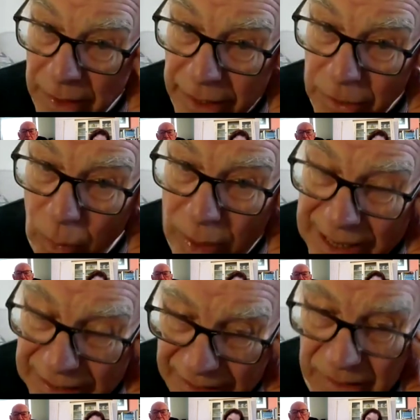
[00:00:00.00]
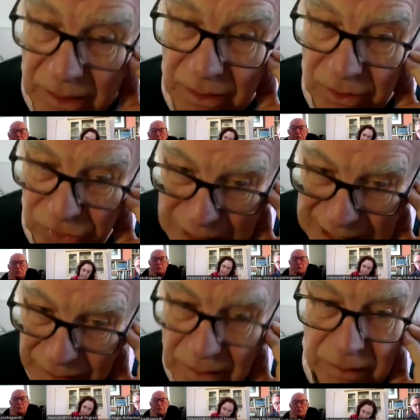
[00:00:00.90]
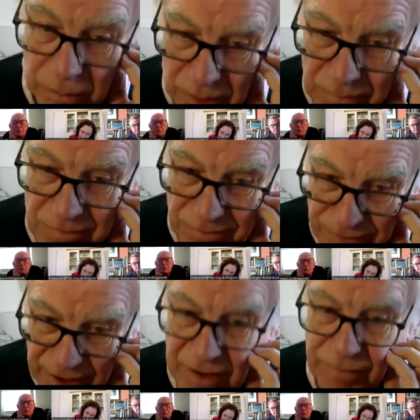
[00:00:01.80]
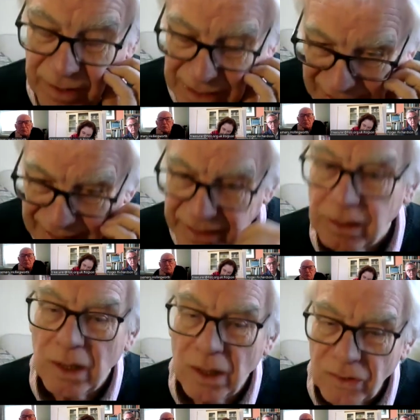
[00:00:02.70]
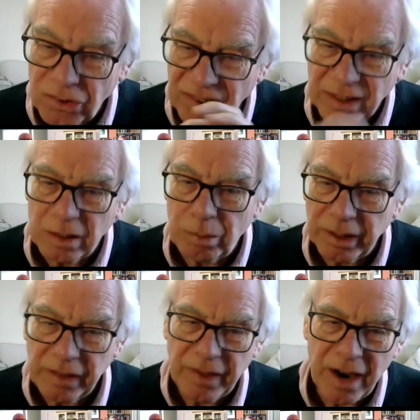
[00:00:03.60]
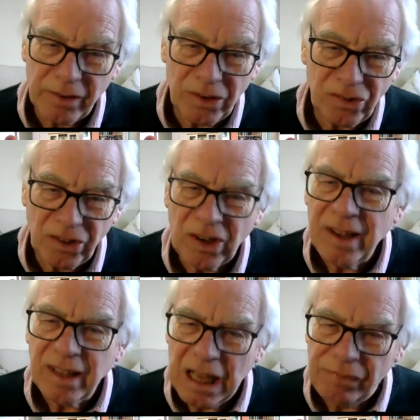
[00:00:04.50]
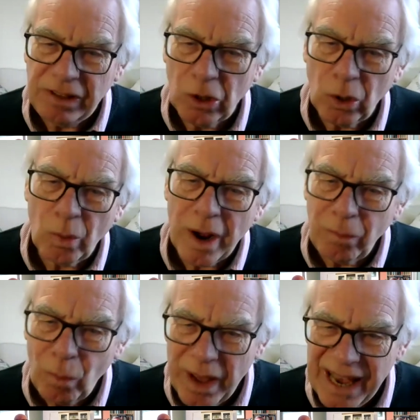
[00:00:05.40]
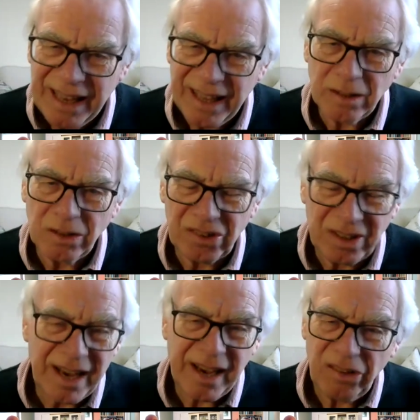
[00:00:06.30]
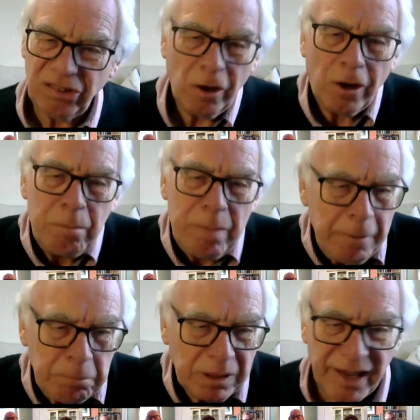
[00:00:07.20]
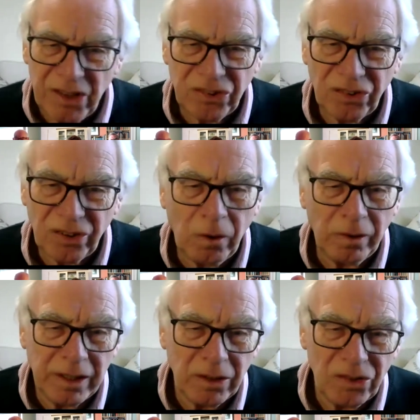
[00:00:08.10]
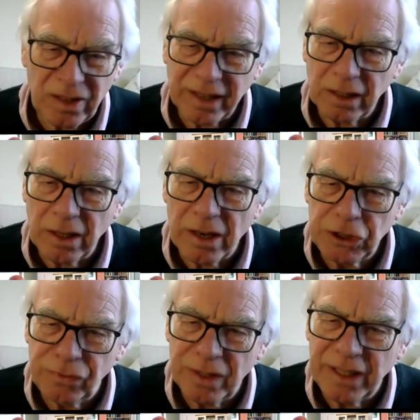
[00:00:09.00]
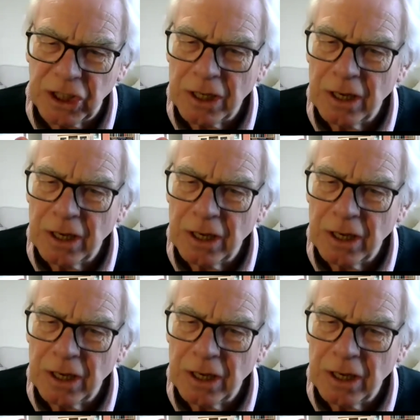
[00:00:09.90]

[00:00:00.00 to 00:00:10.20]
in Rainhill as well, who are very, very keen to celebrate the heritage. If you go around Rainhill today, it's not a big place at all, it's like a large village,